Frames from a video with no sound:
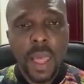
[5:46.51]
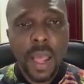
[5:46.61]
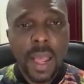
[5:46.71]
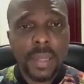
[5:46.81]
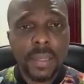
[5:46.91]

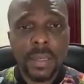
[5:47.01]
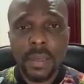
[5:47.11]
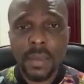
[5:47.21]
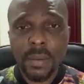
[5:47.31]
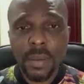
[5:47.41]

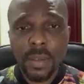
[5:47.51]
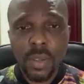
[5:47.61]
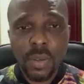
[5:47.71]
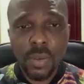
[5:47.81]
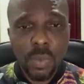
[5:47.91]
and
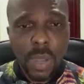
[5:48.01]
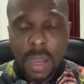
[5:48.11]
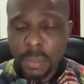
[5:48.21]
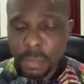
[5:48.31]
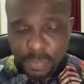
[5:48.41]

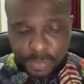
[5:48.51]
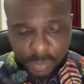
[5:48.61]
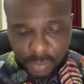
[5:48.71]
when